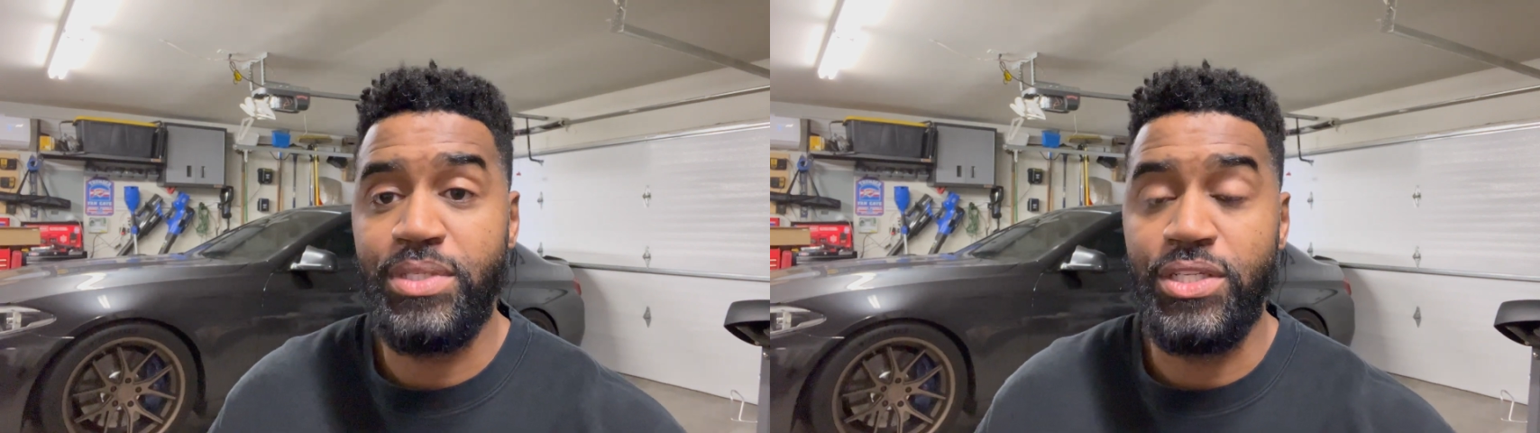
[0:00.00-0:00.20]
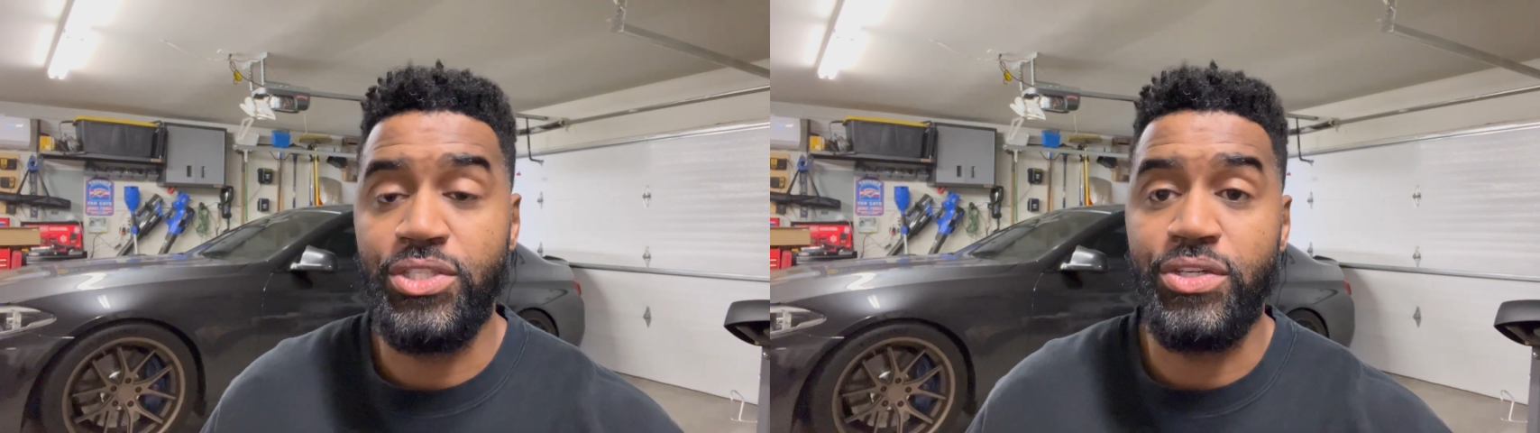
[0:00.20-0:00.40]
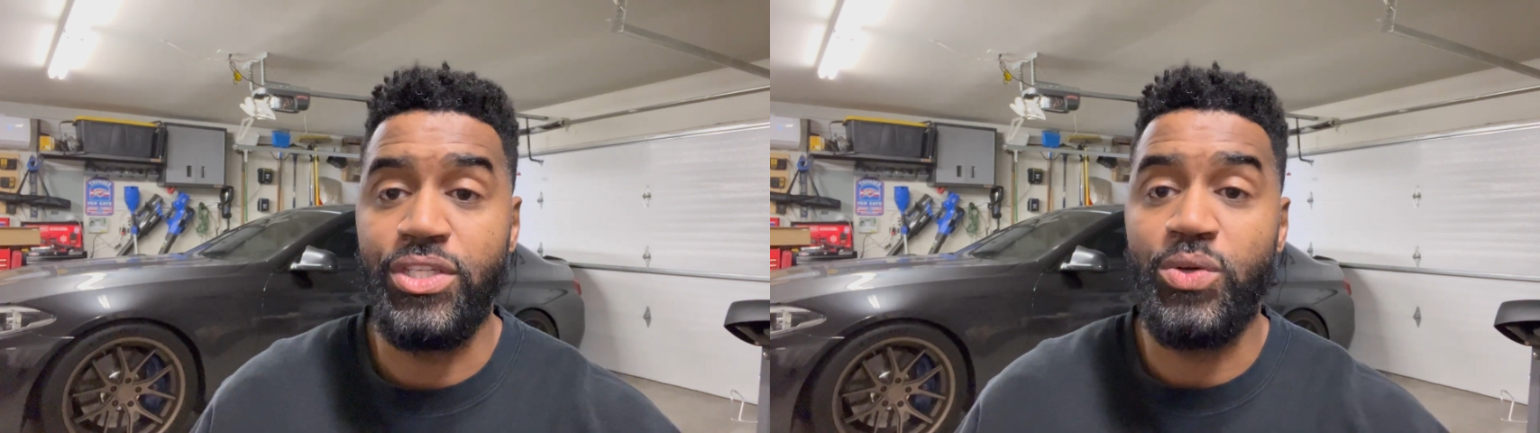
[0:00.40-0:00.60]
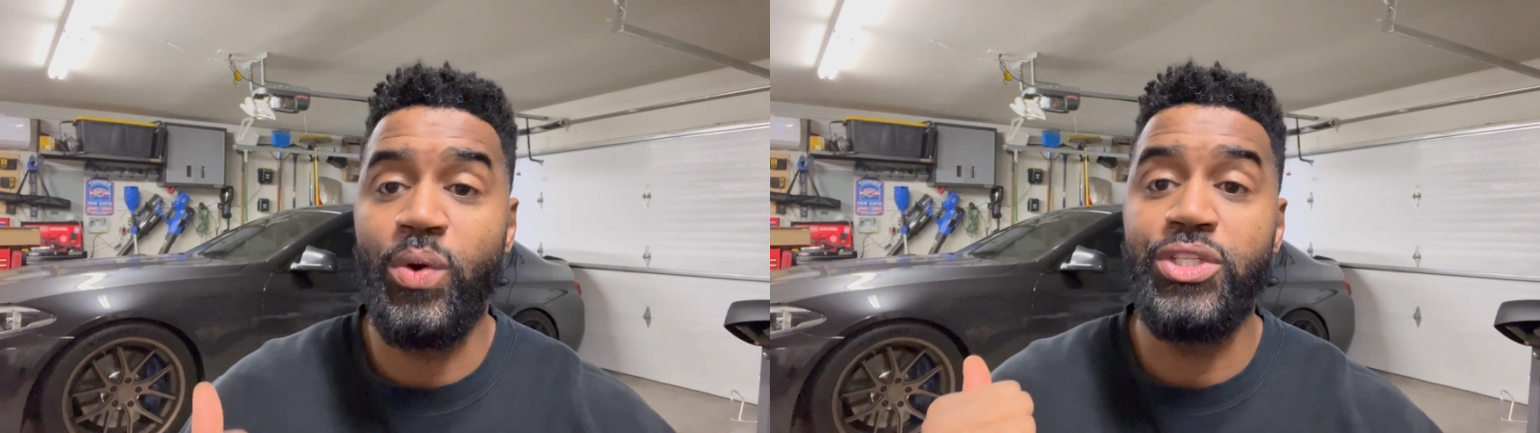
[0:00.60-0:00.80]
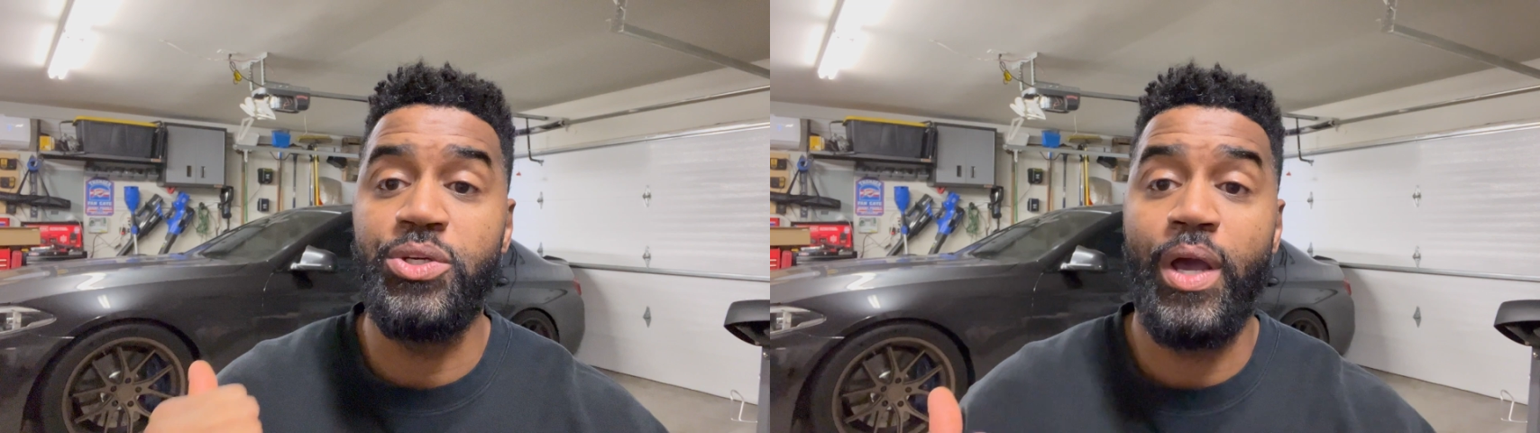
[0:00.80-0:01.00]
sensor is
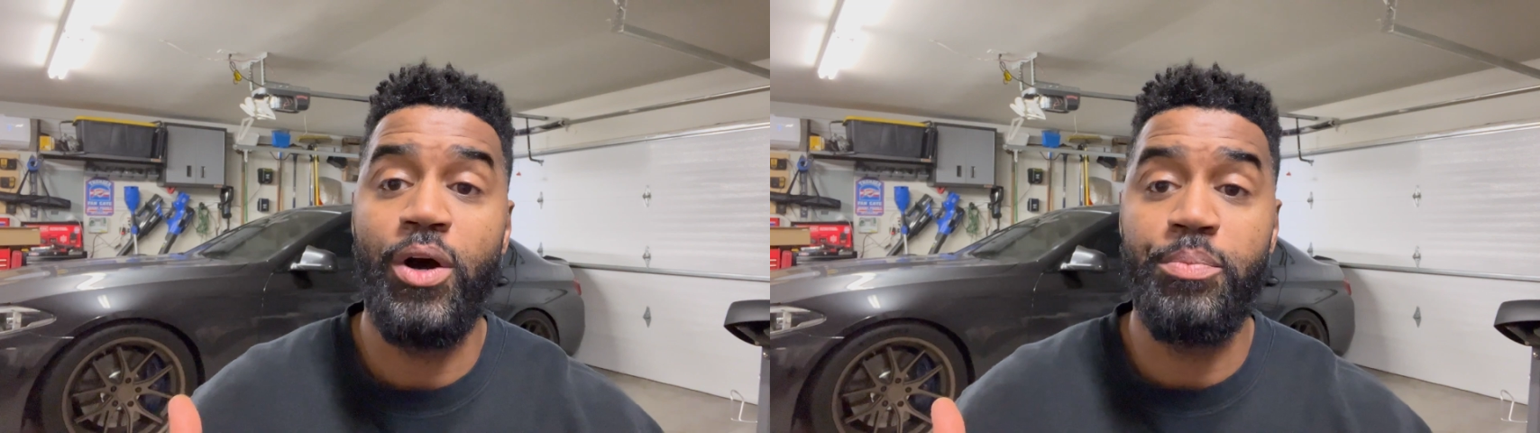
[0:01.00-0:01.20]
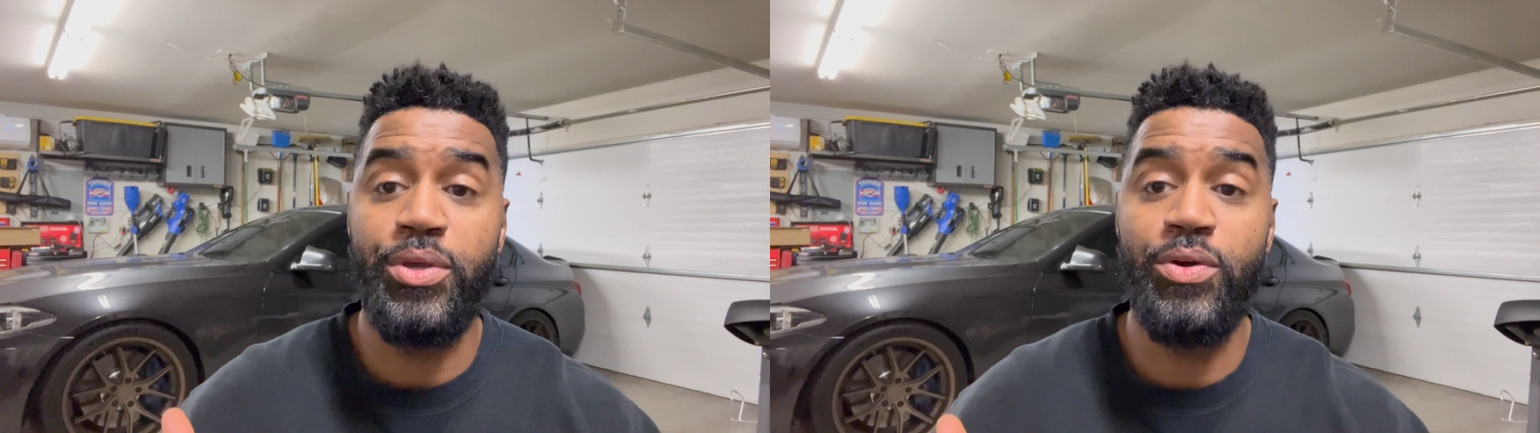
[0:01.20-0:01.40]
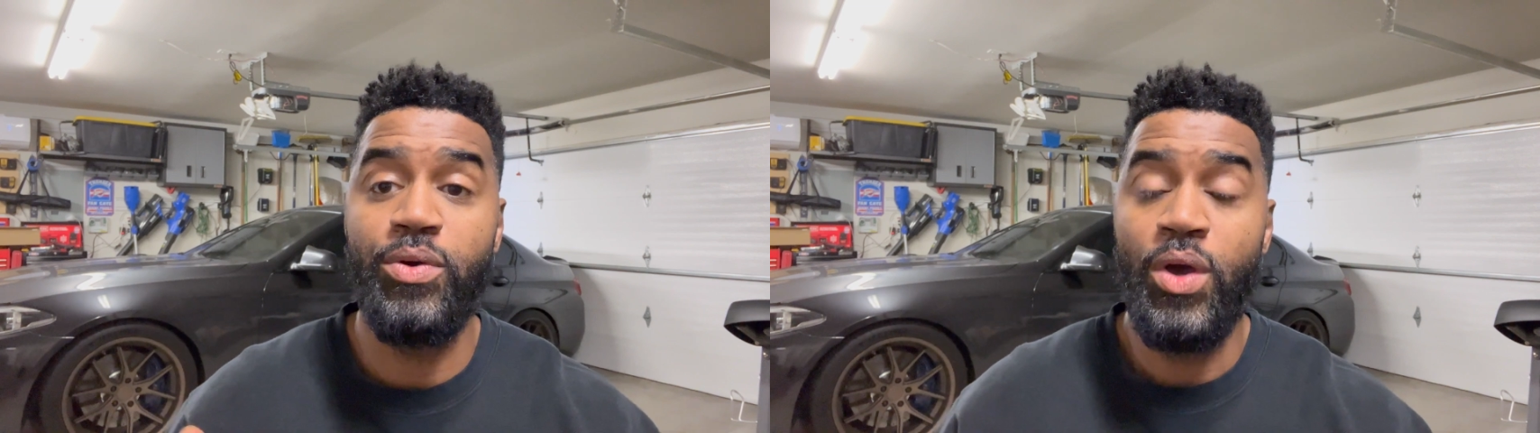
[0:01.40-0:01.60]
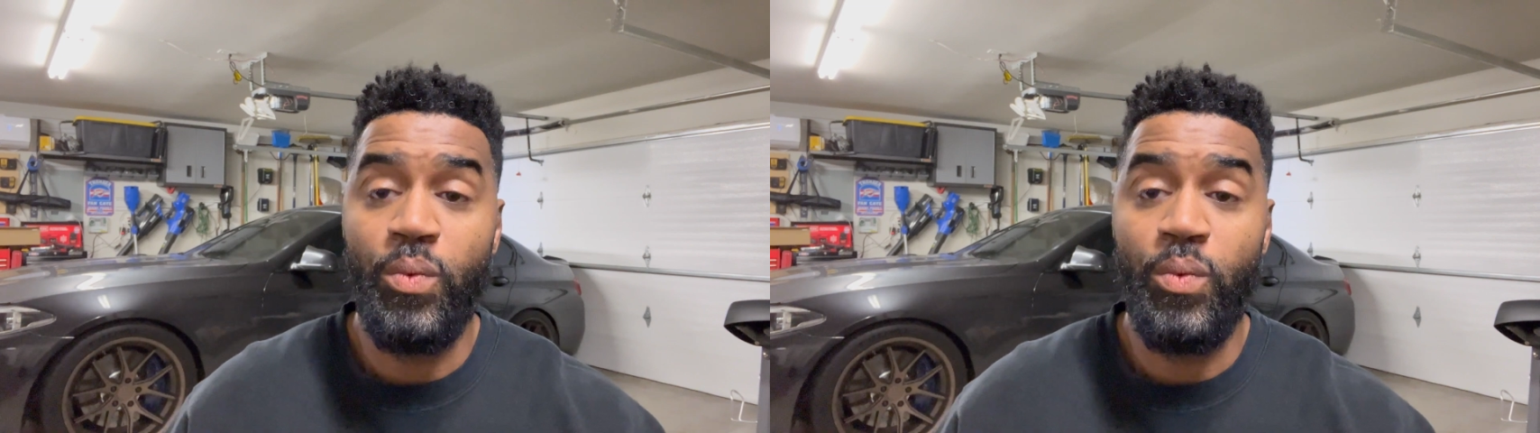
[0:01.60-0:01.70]
going to help you